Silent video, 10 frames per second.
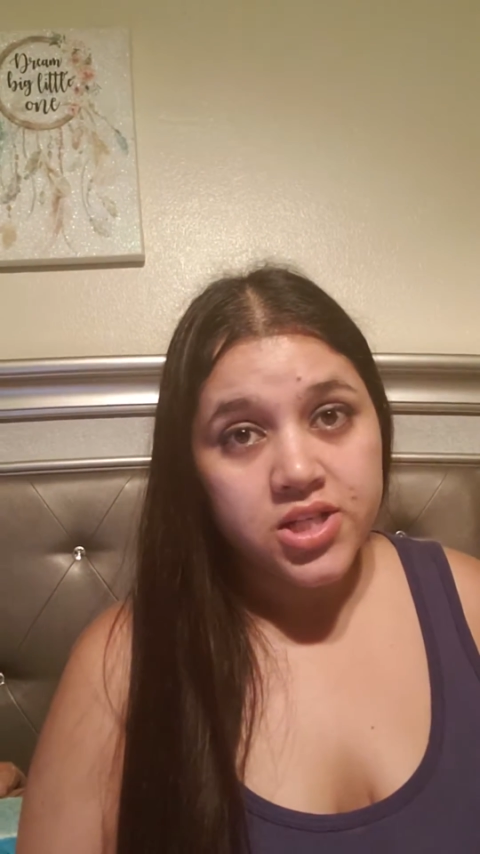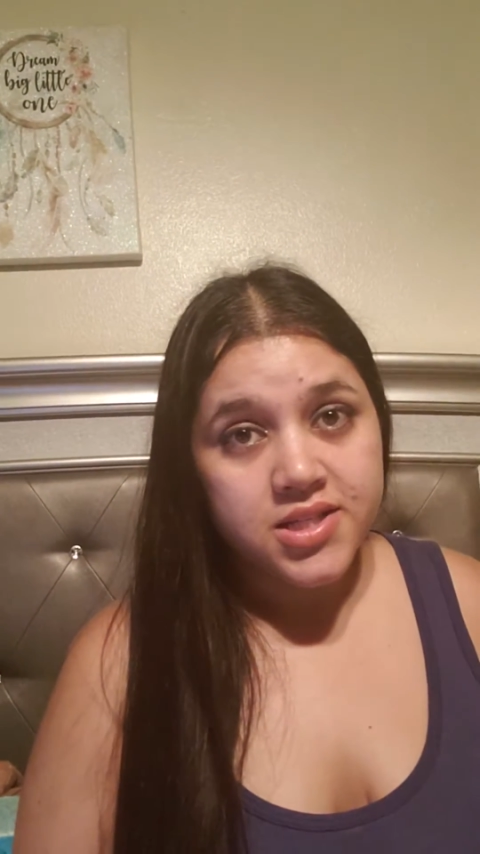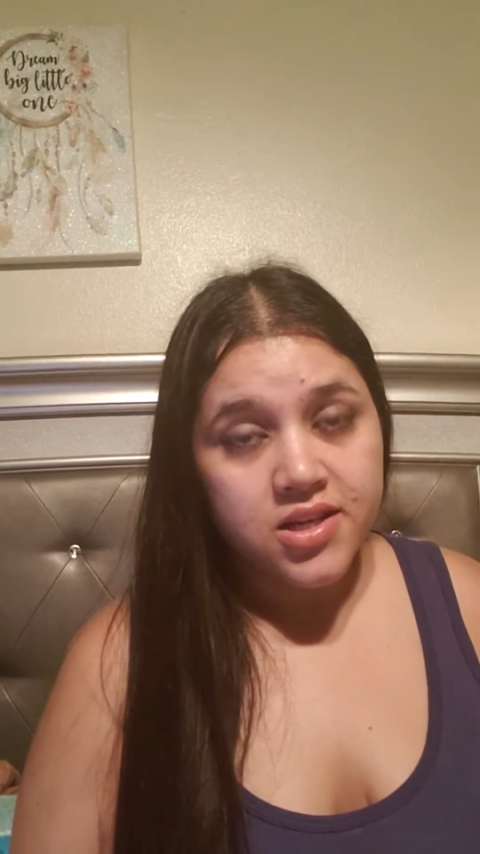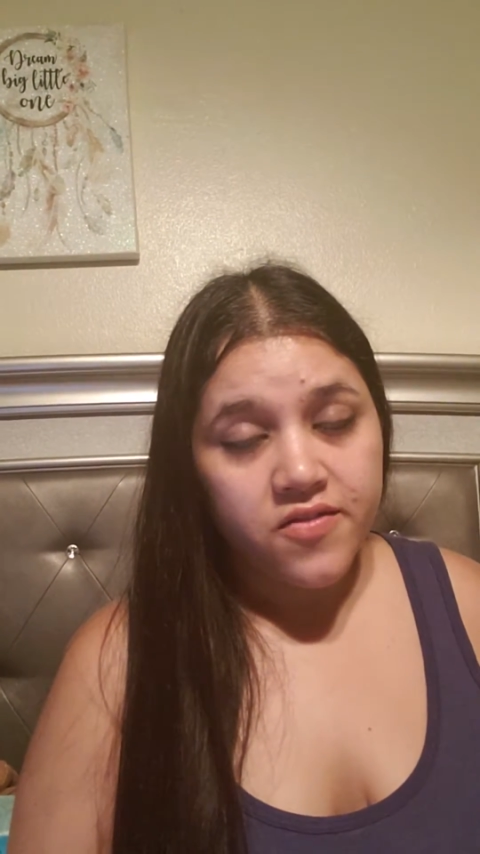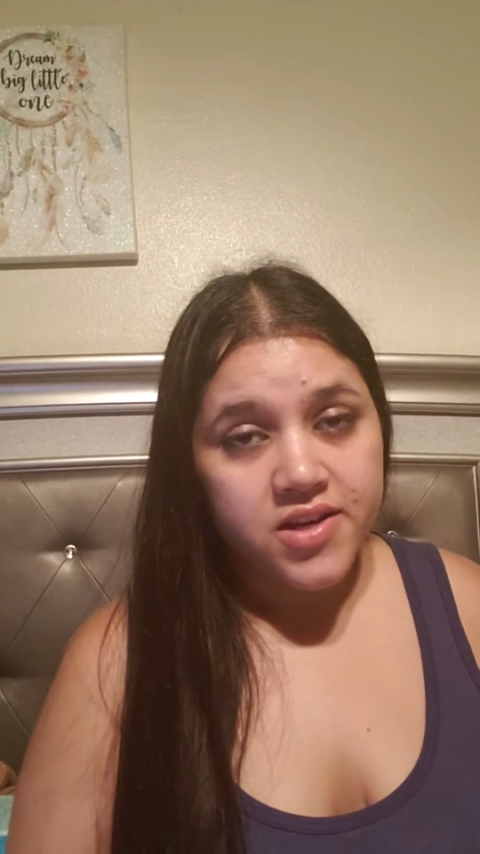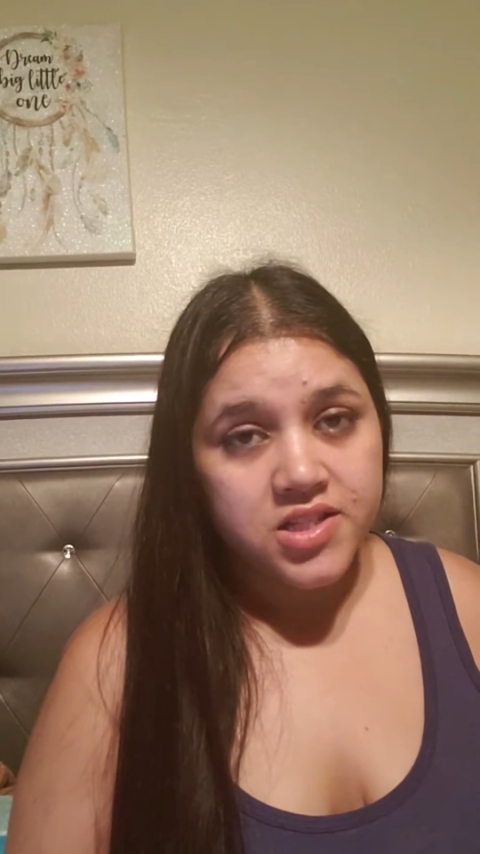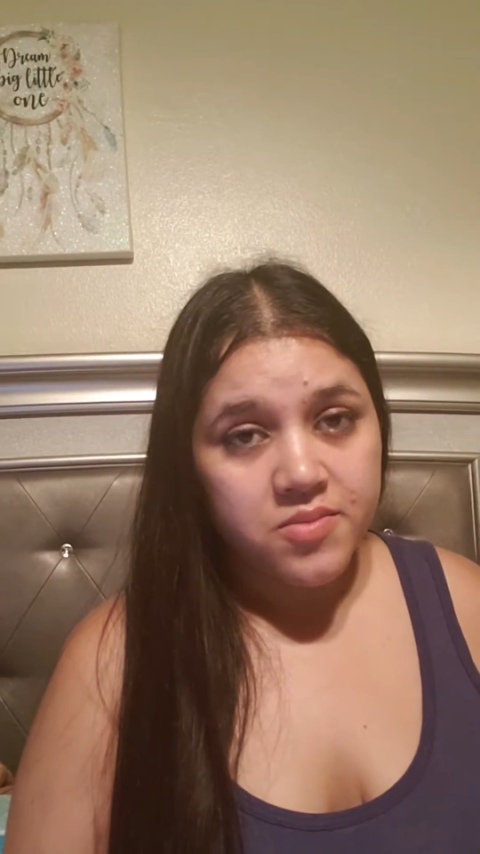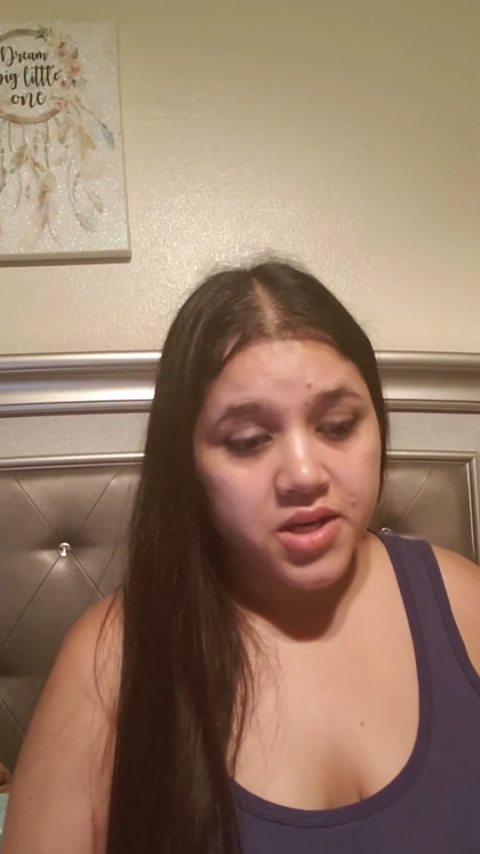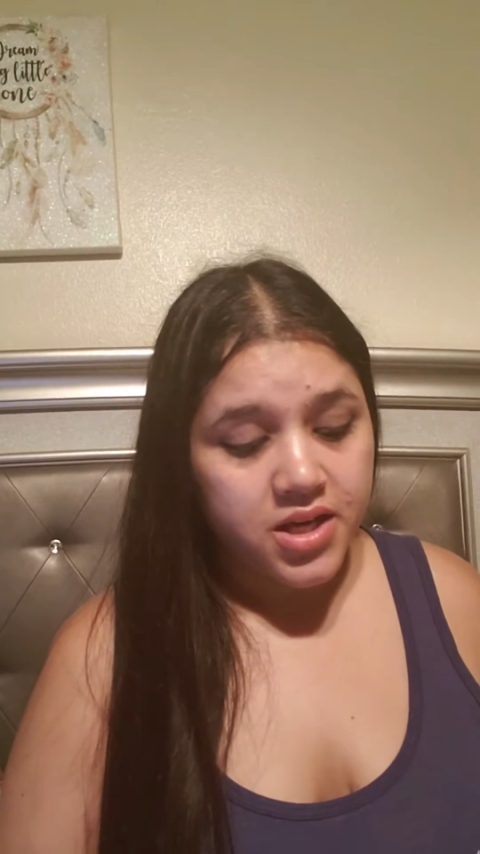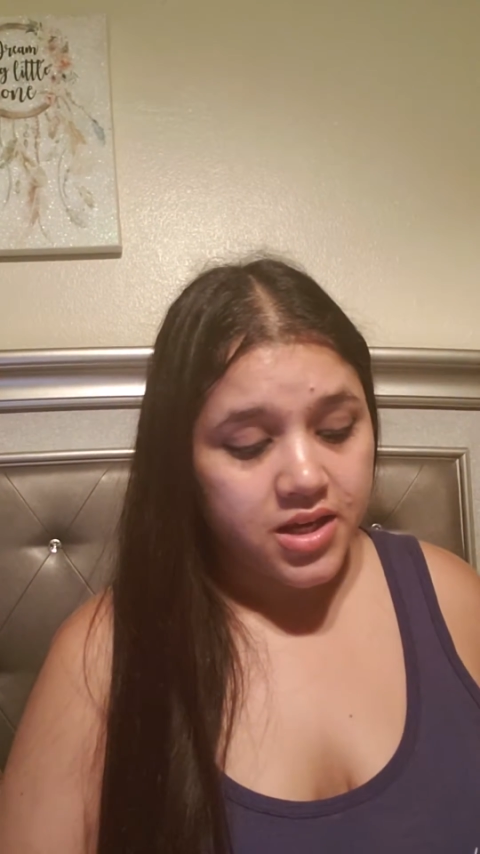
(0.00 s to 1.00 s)
itself has to
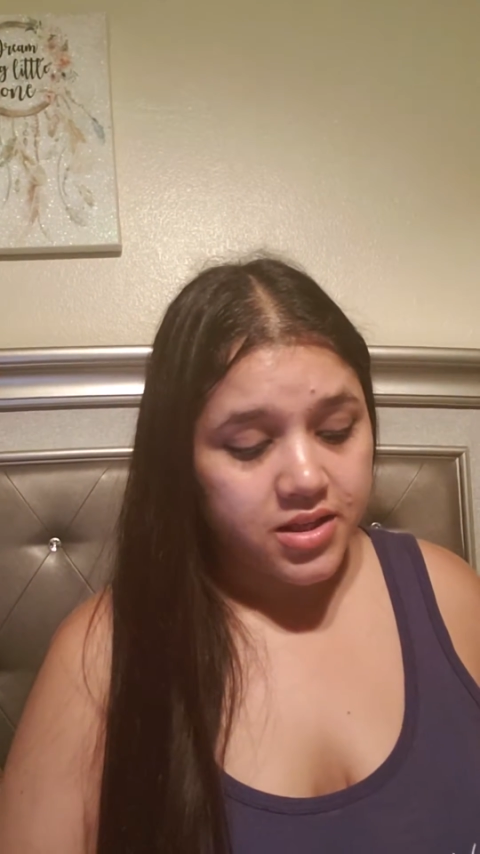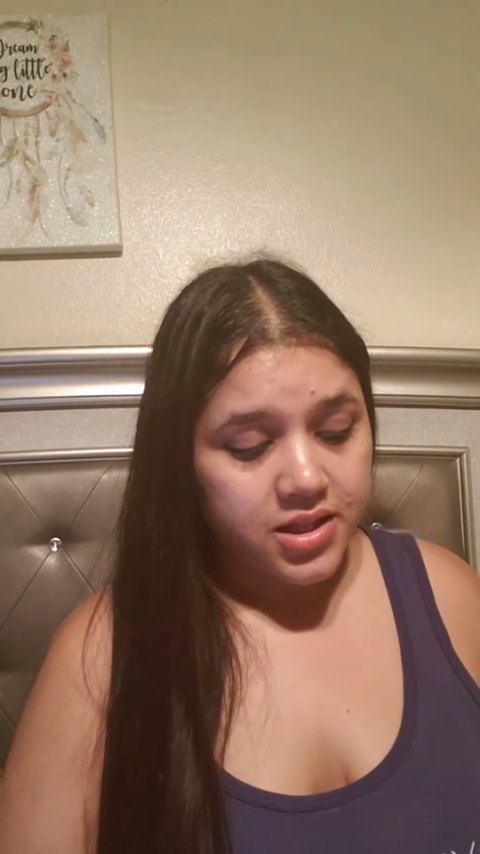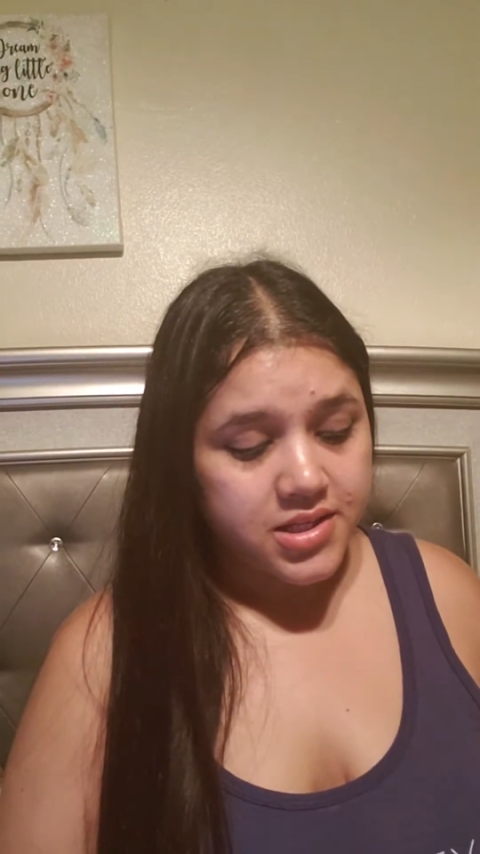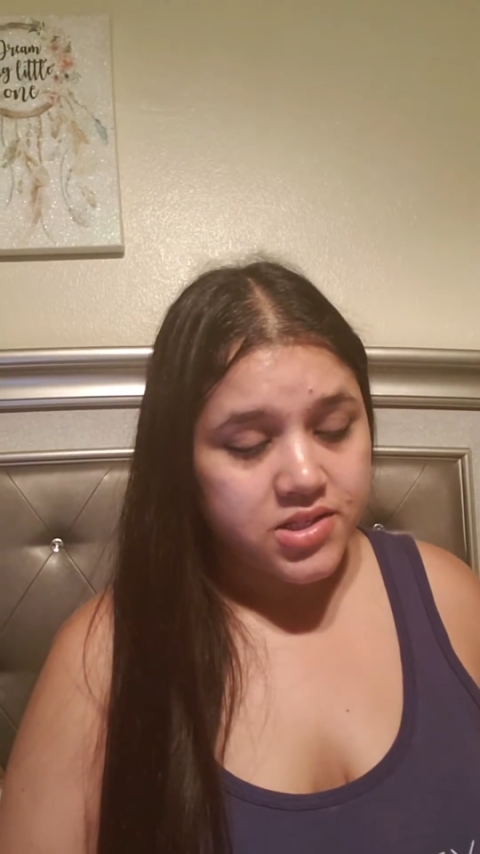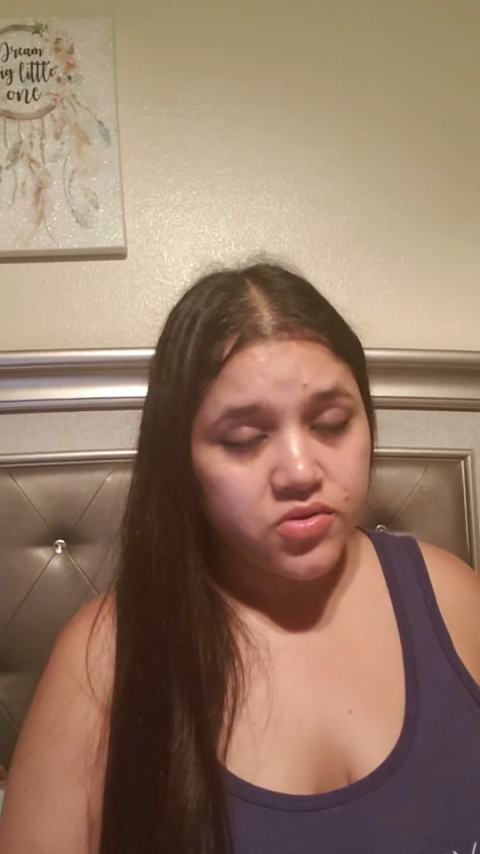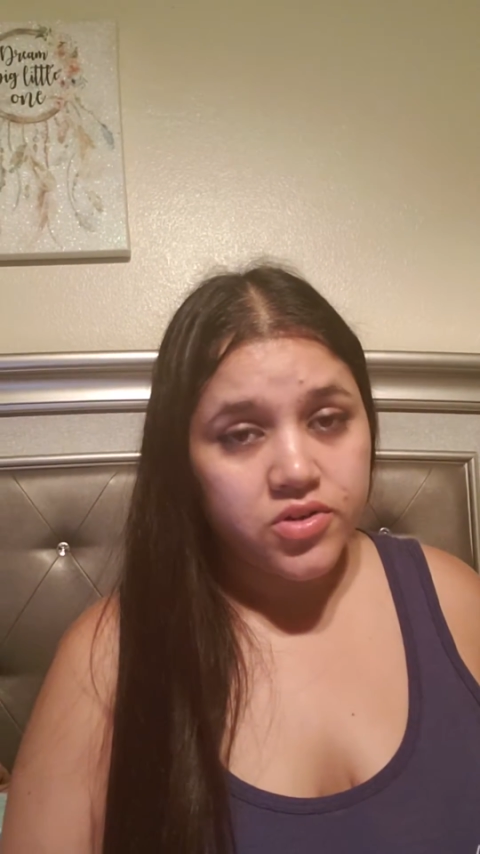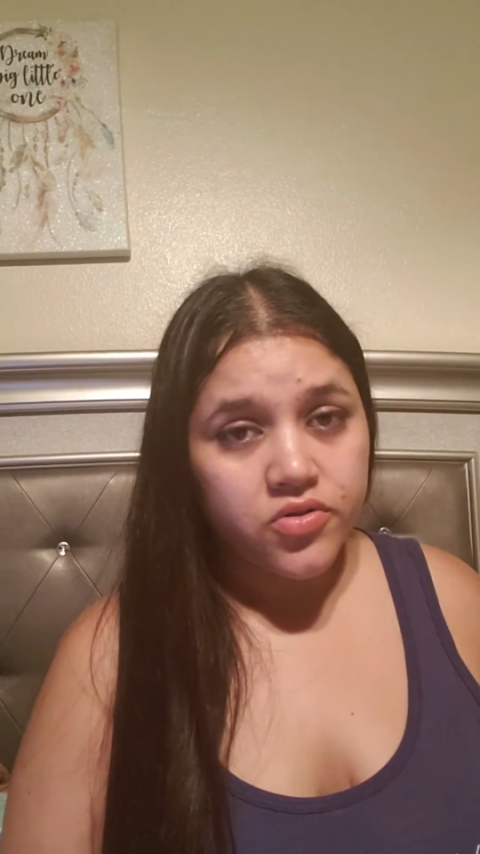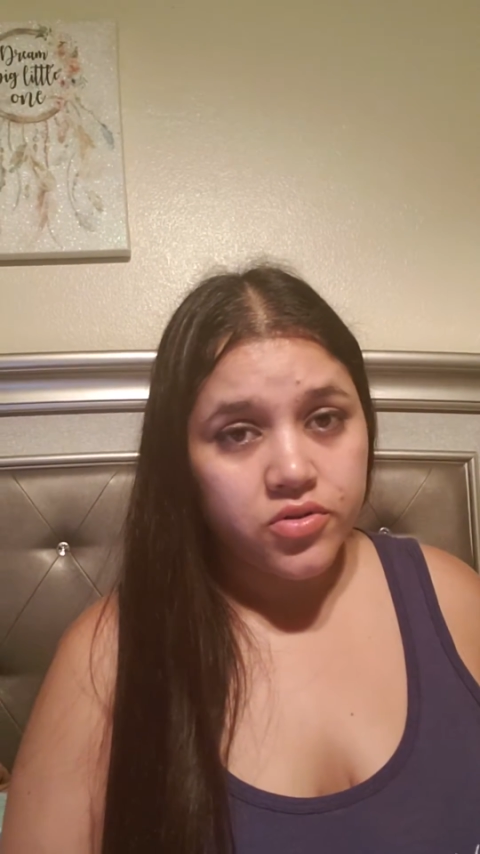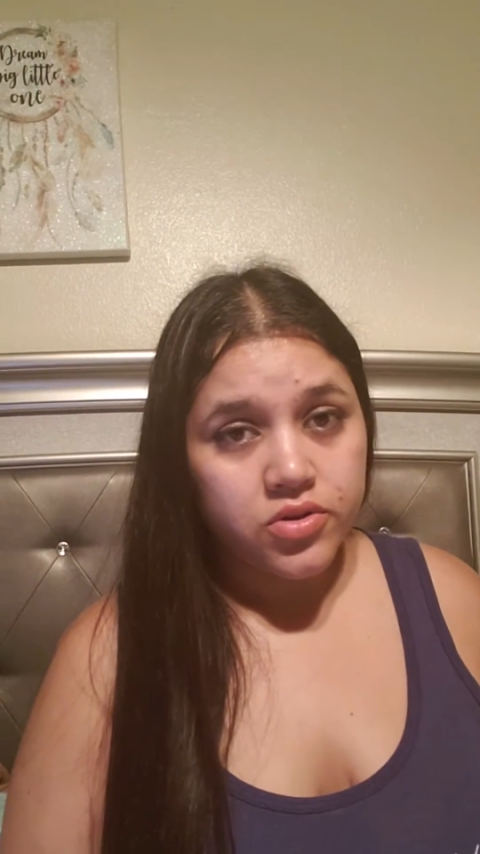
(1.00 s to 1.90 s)
be at least 2 to